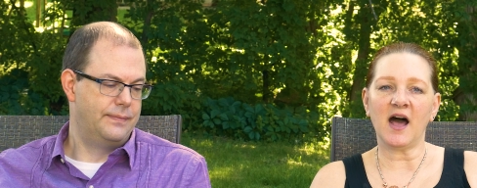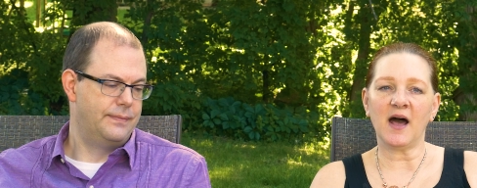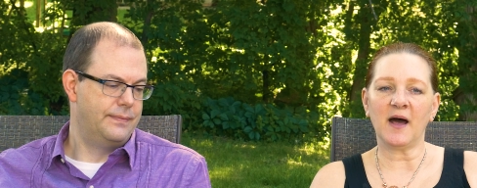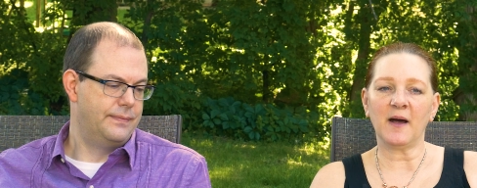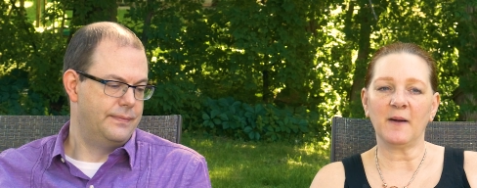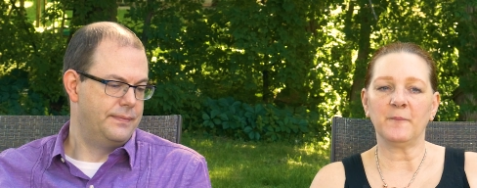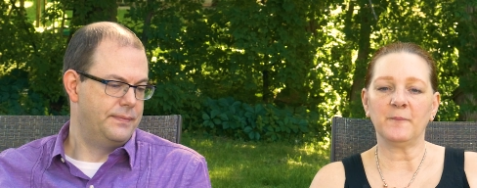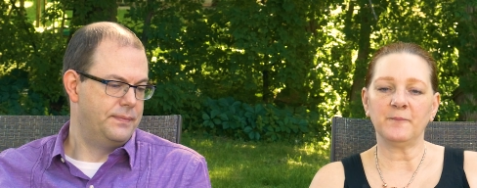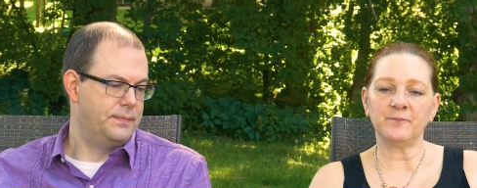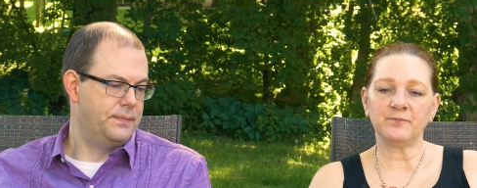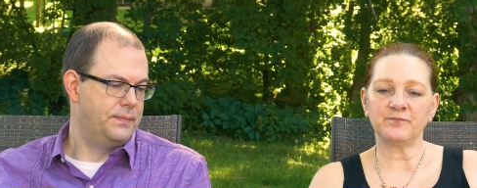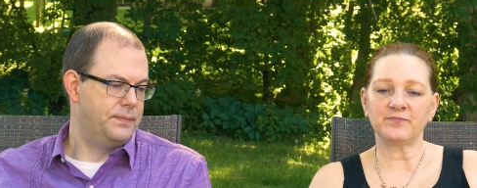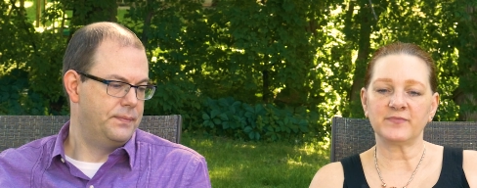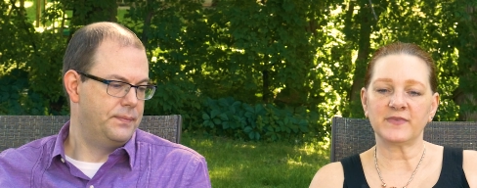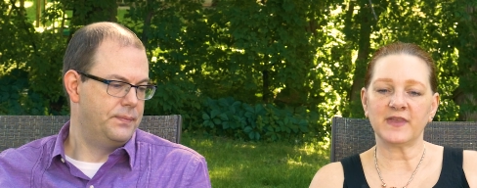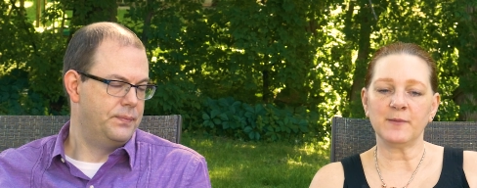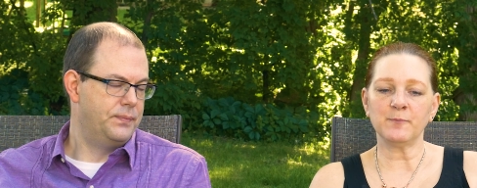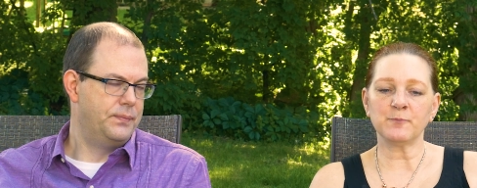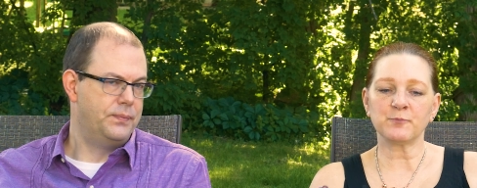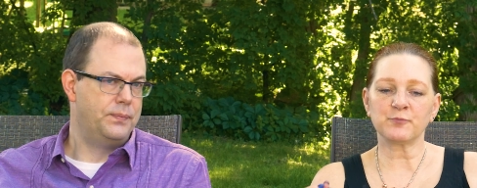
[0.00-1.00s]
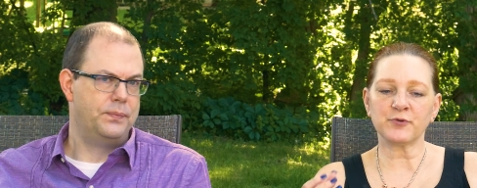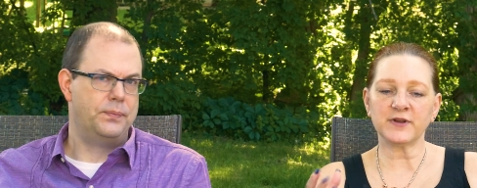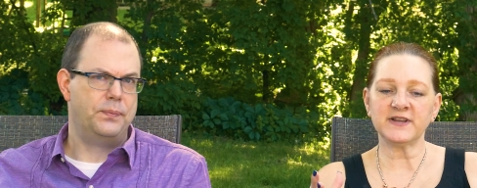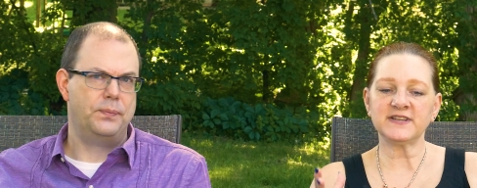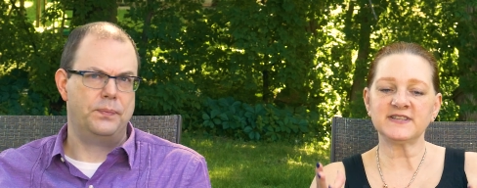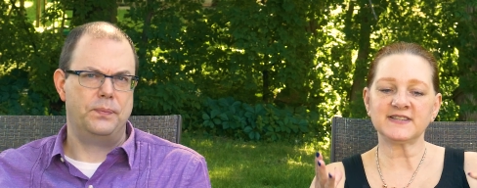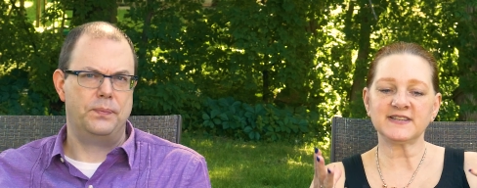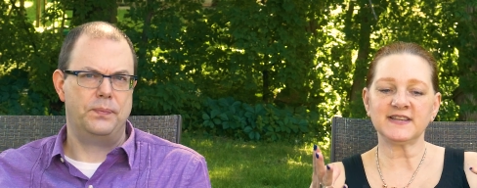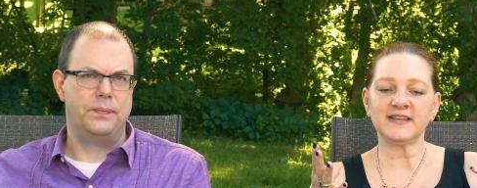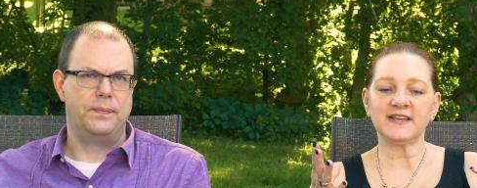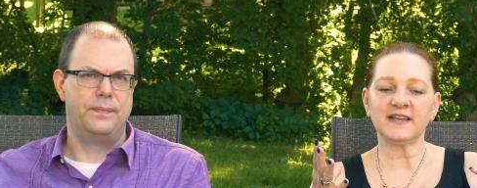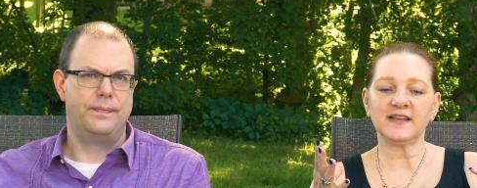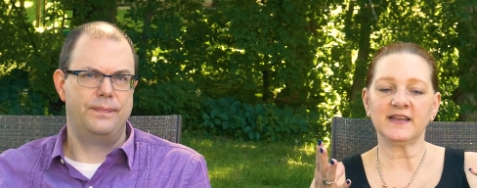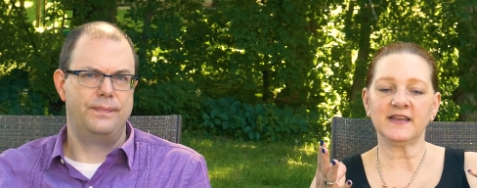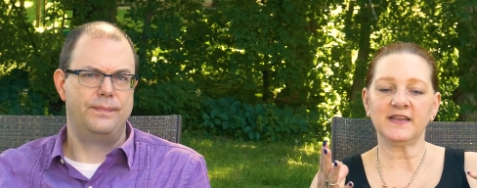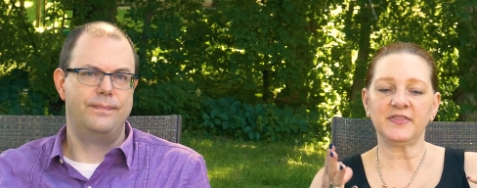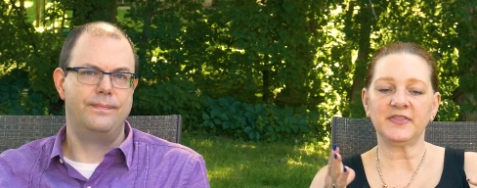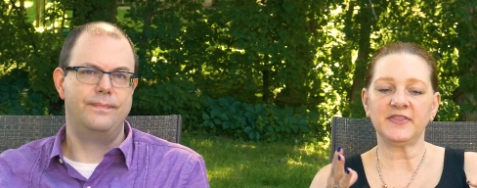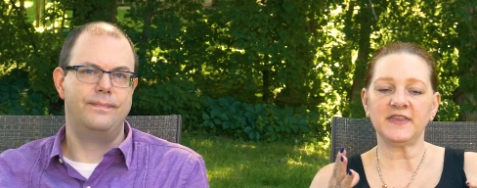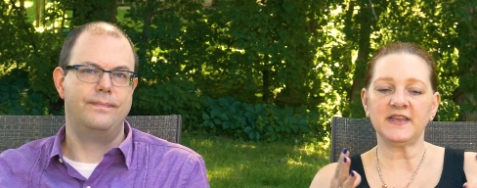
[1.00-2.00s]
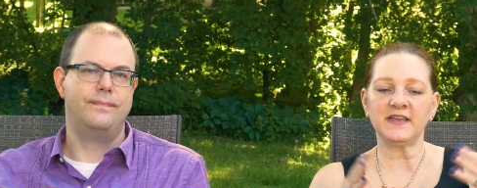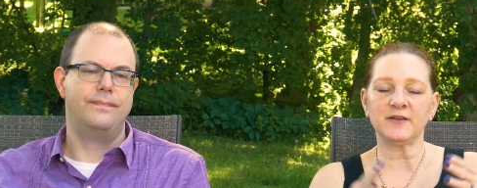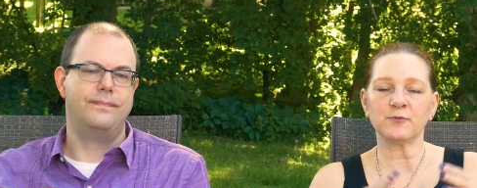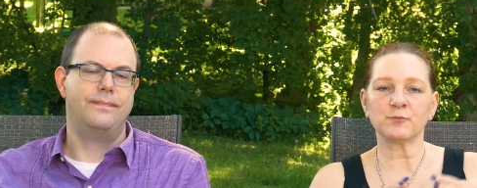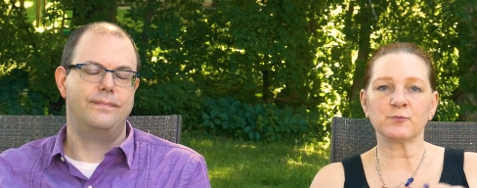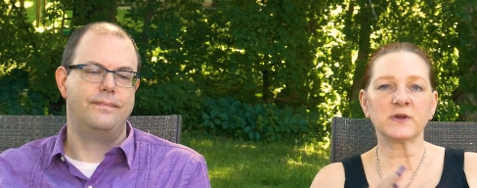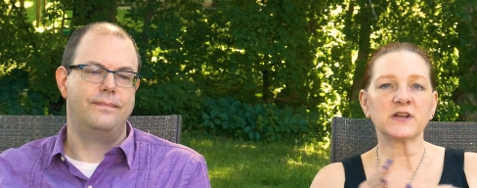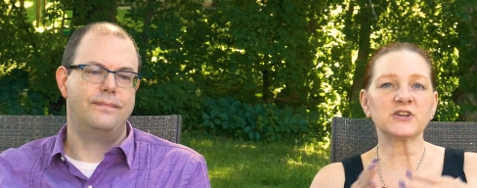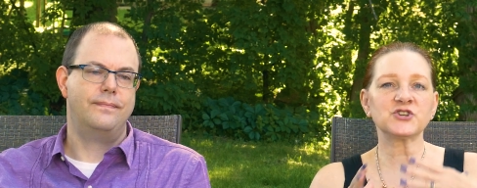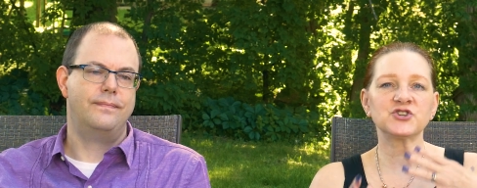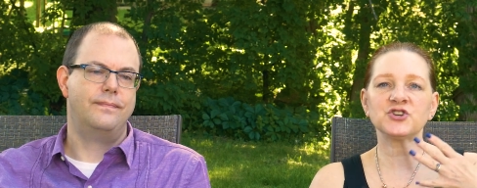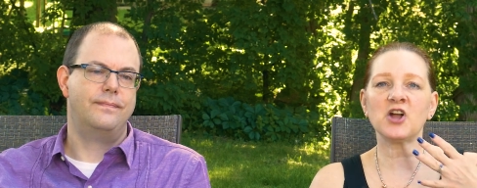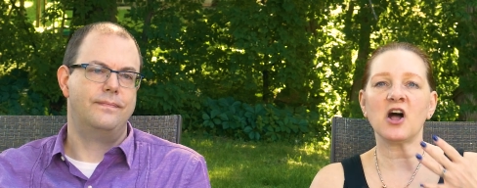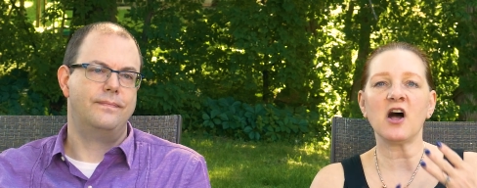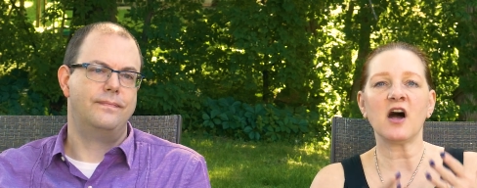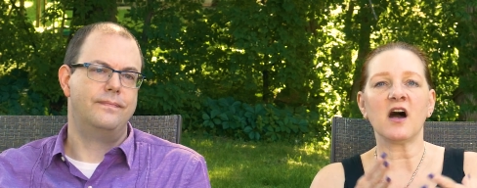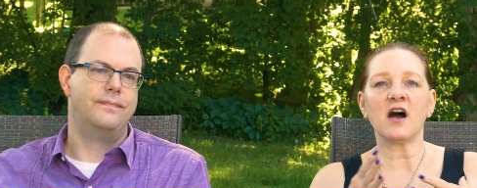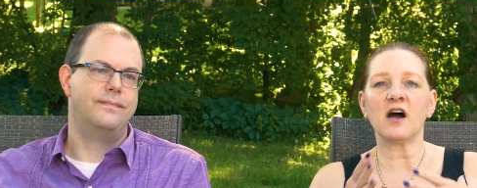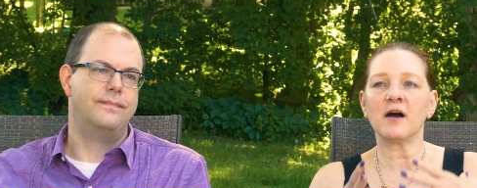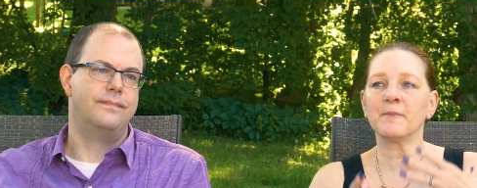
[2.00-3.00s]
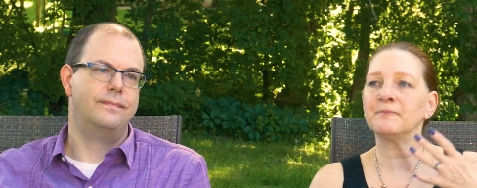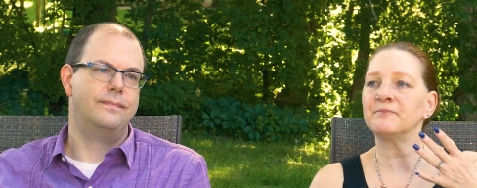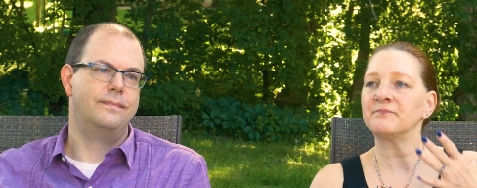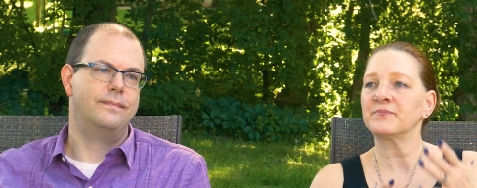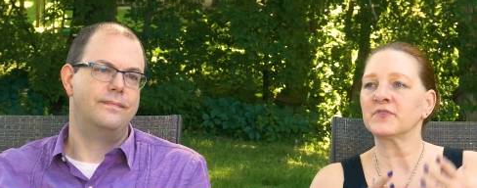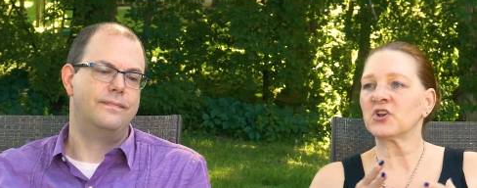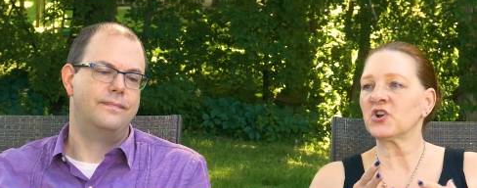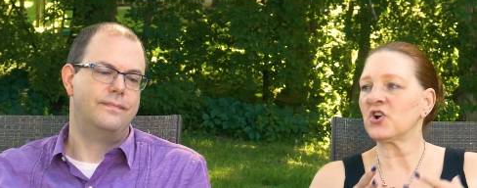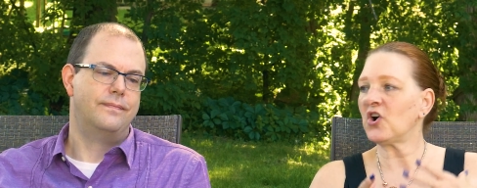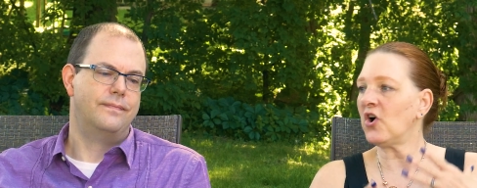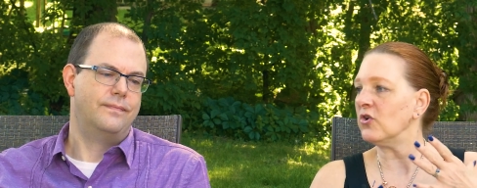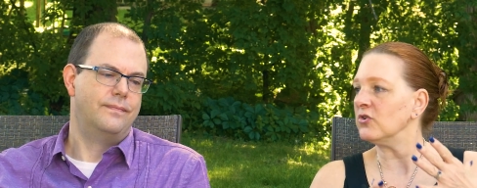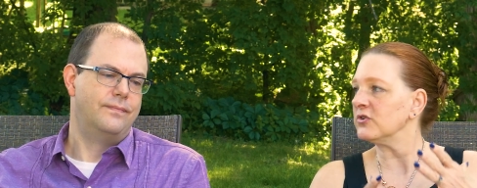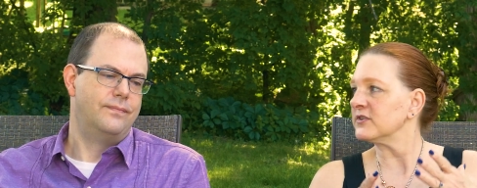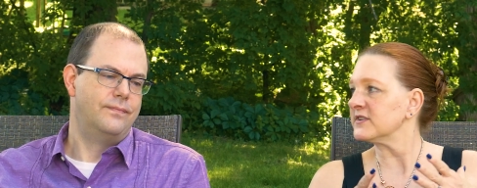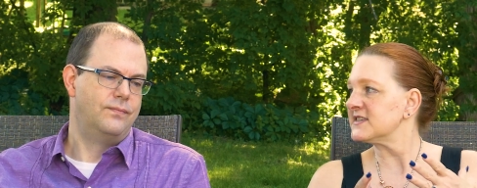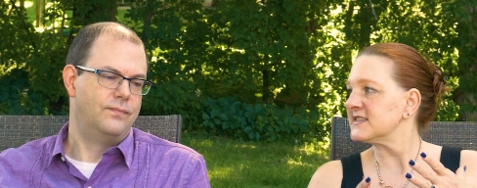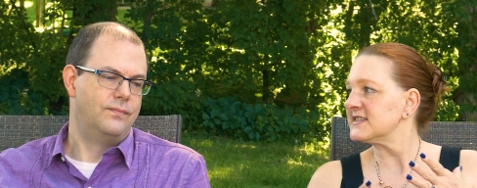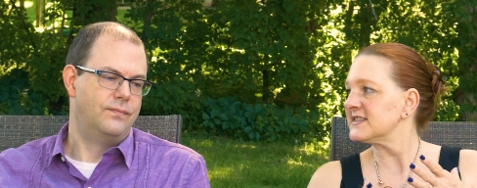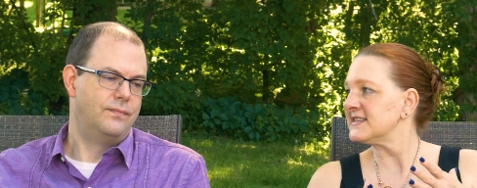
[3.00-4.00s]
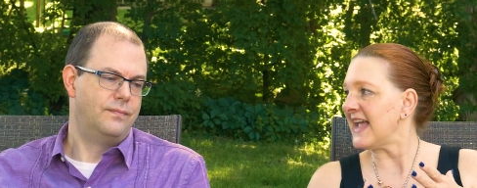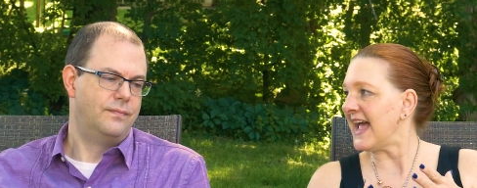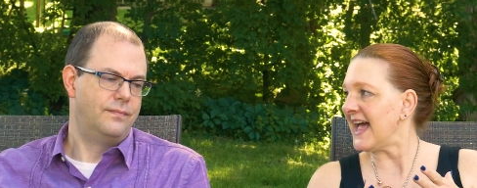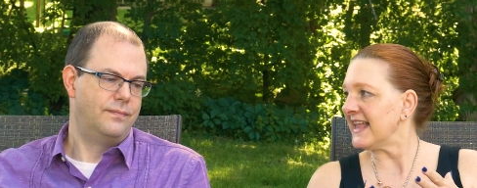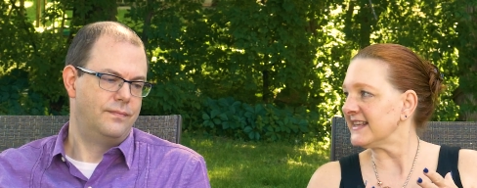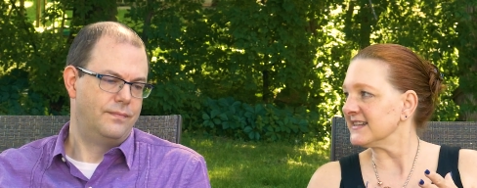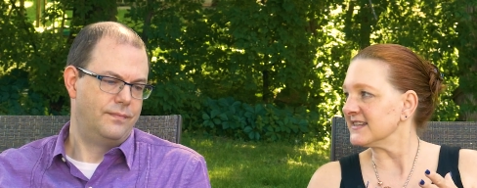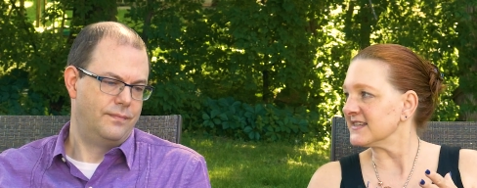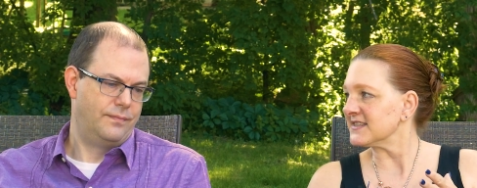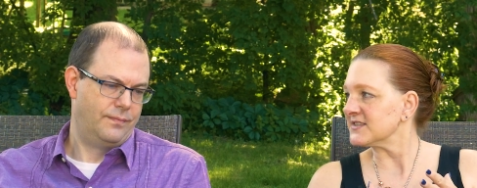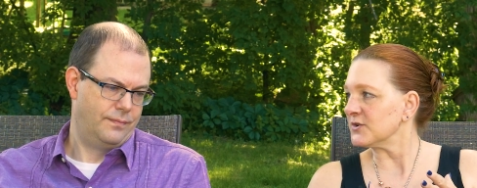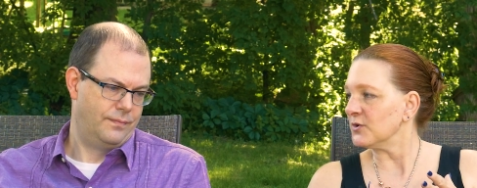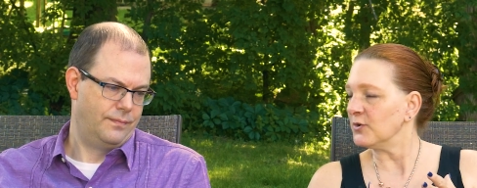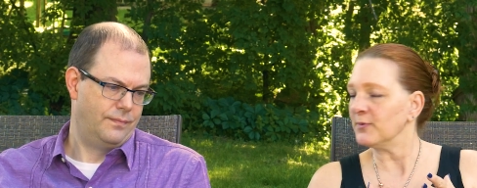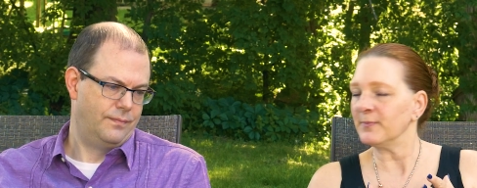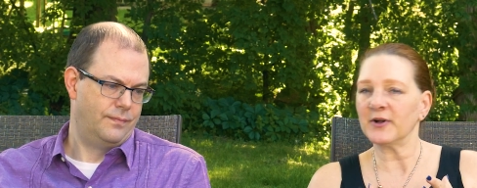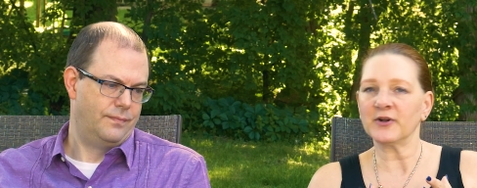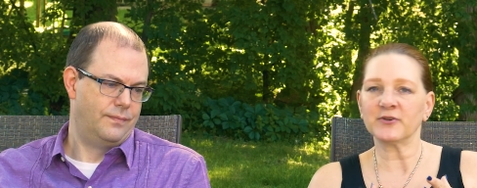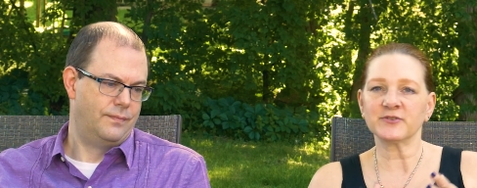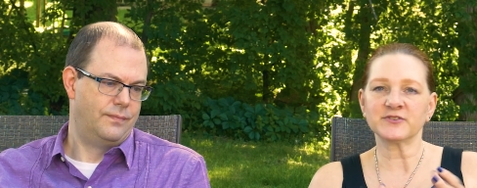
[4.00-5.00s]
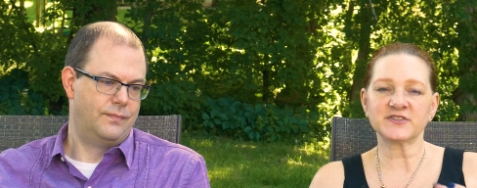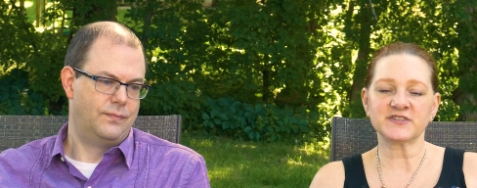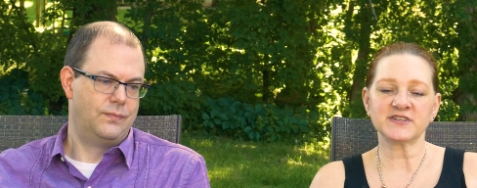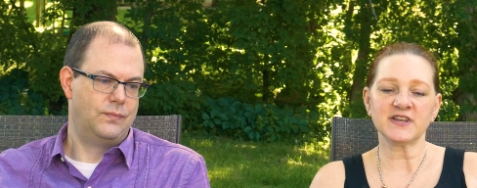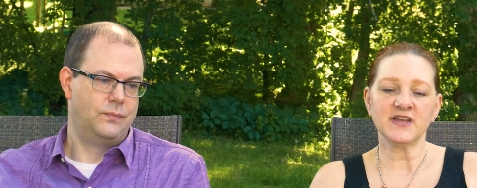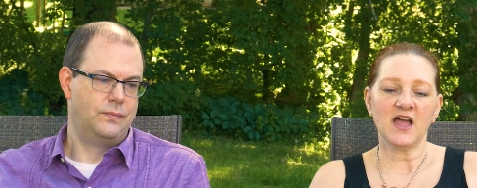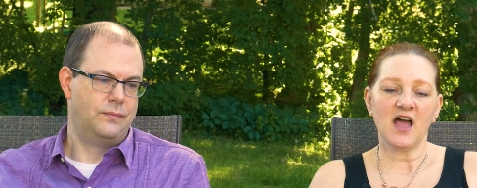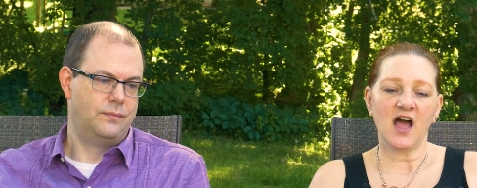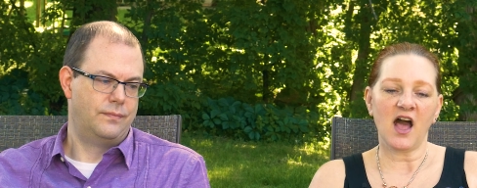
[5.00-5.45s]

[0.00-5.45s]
Speaker 1: um, embracing the rickshaw cult status almost,